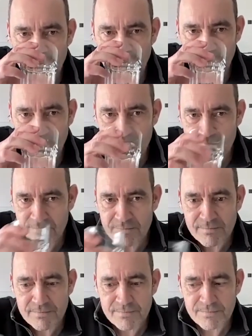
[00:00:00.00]

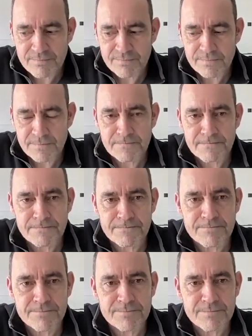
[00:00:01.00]

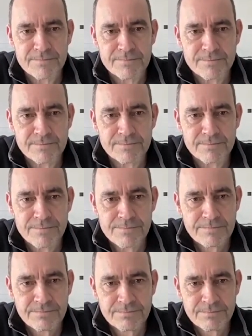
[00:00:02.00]

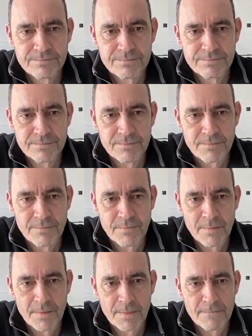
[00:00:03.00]

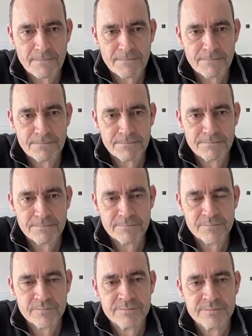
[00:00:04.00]

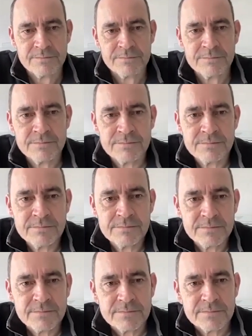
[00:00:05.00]

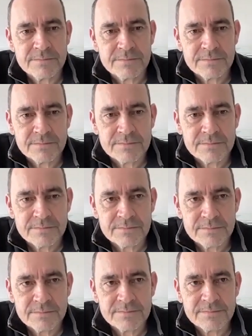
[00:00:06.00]

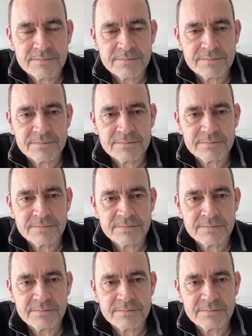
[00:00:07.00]
(silent)